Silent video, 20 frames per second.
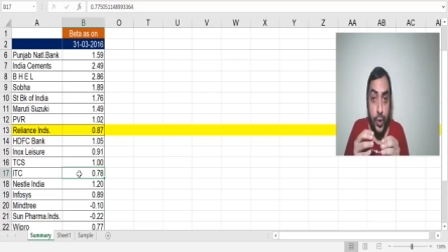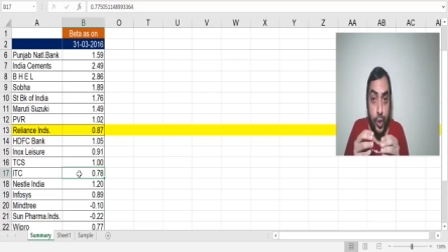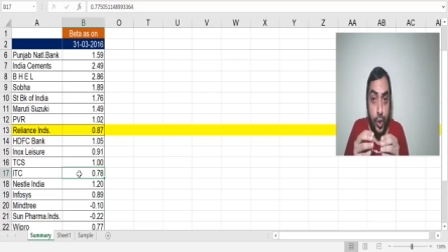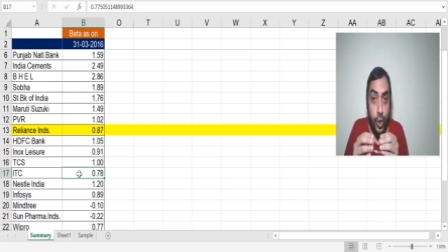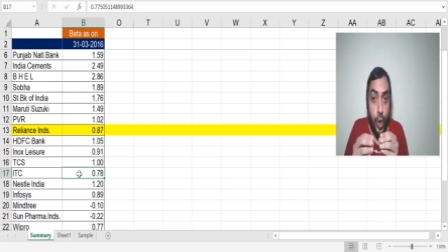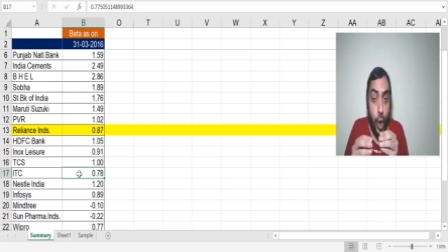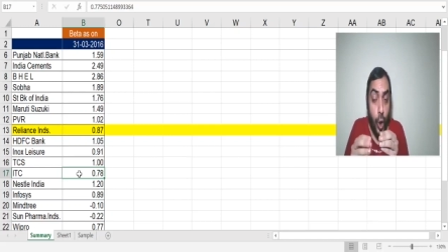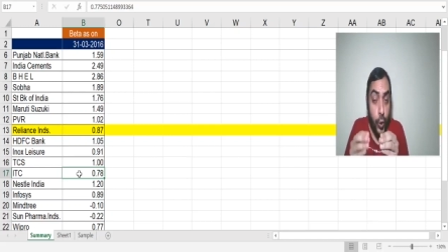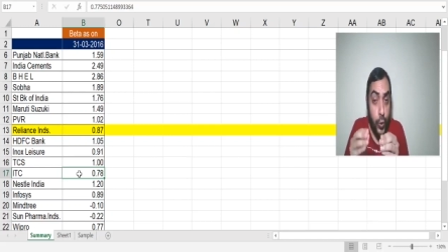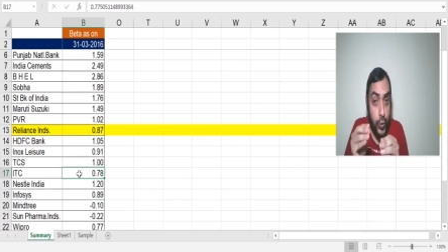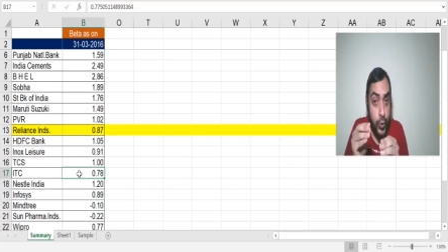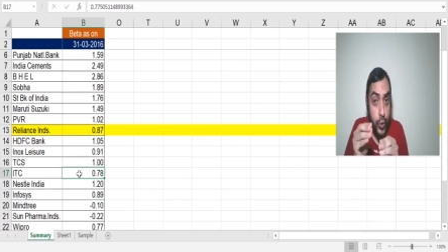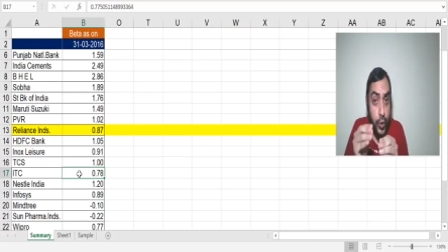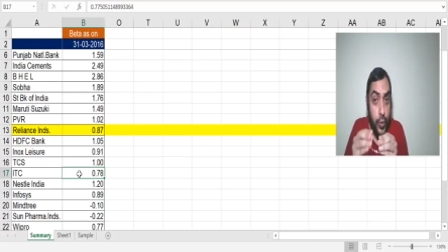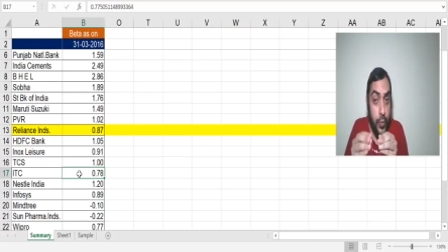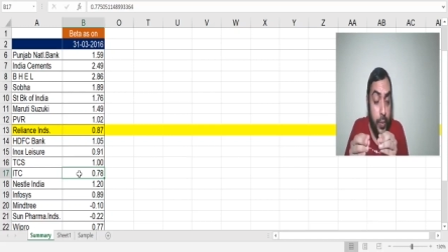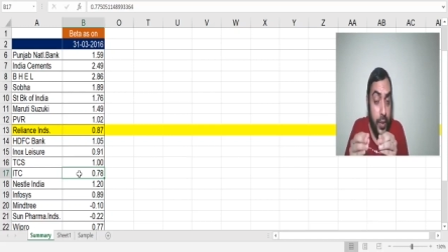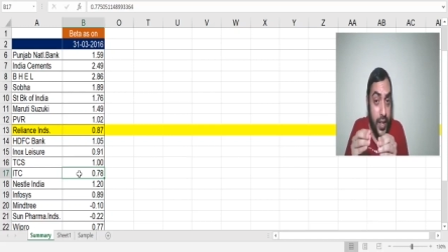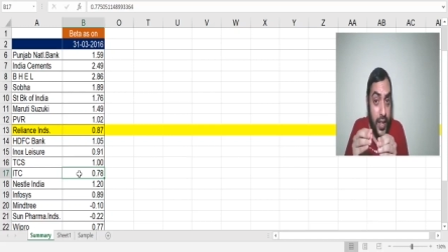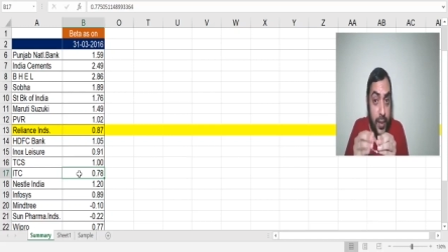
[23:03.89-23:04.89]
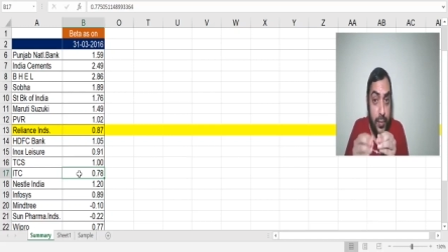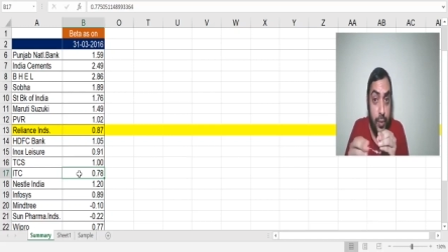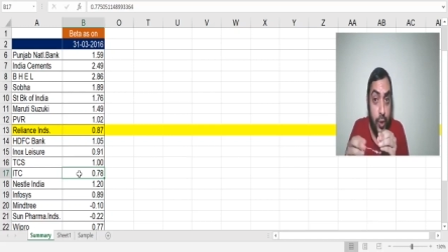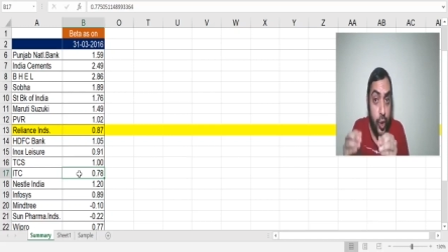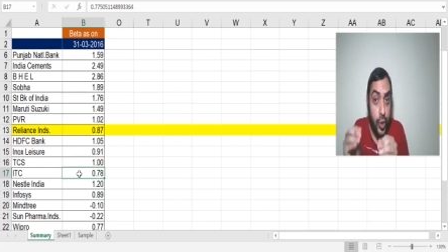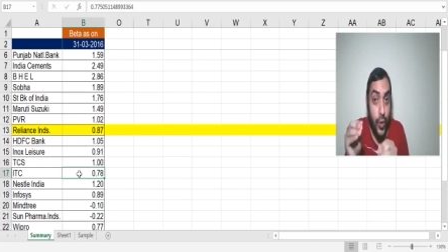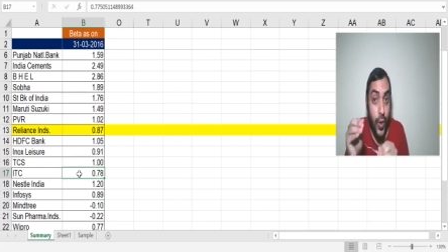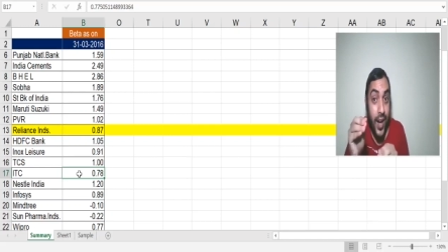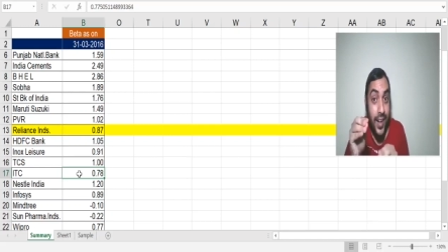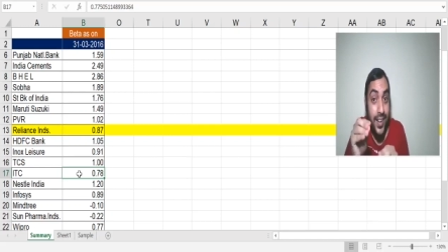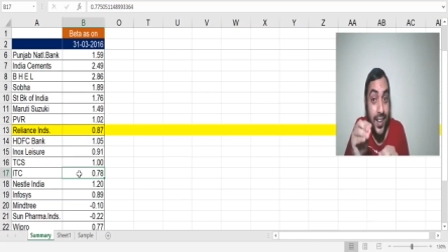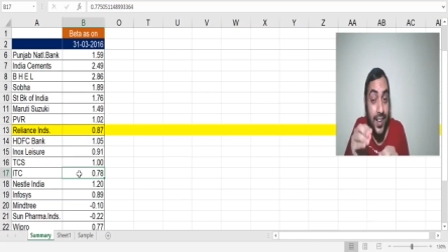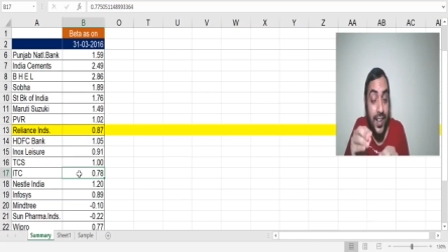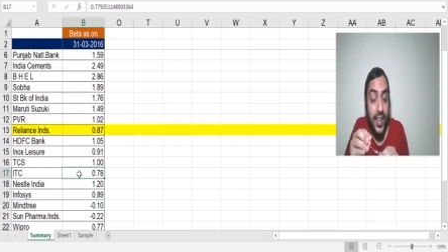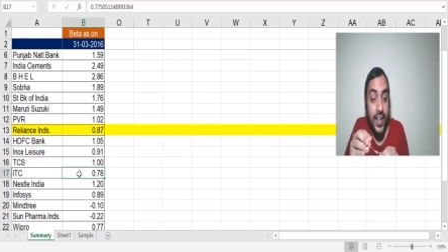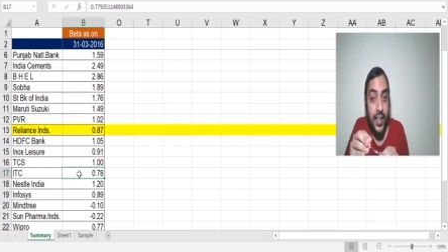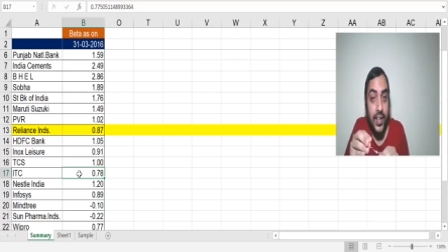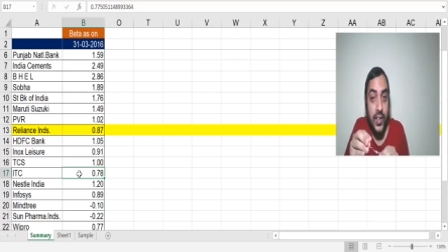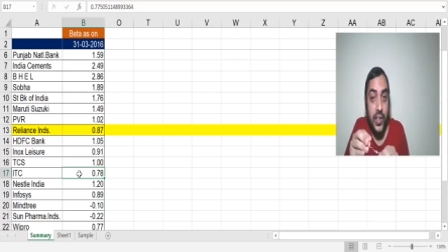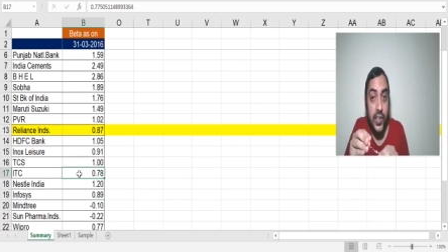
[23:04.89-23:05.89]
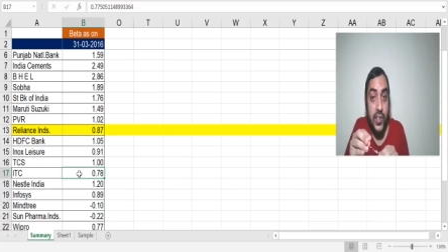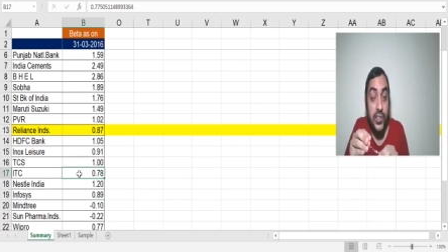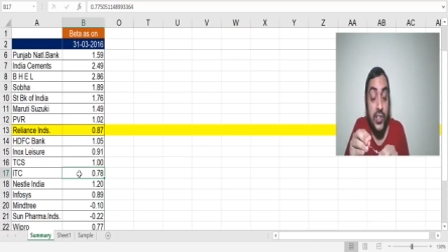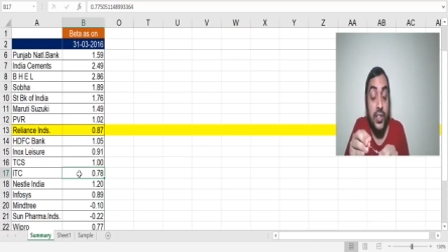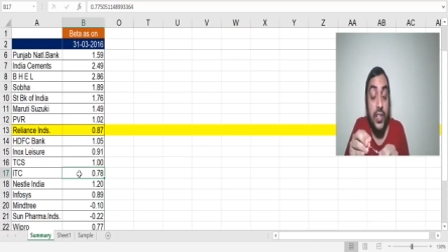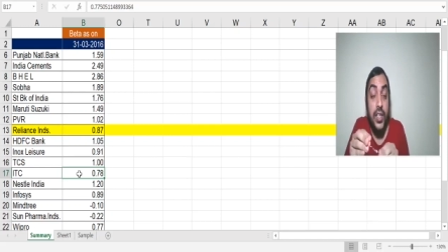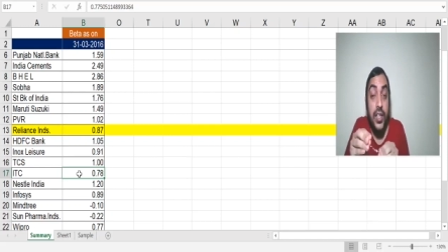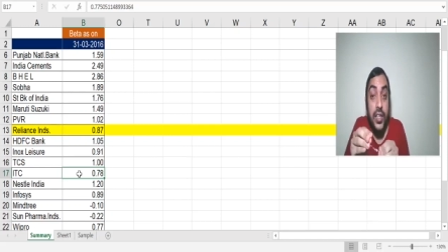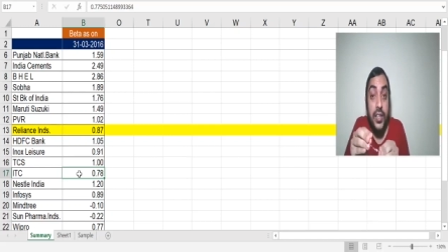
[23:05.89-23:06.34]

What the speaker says: should also be able to analyze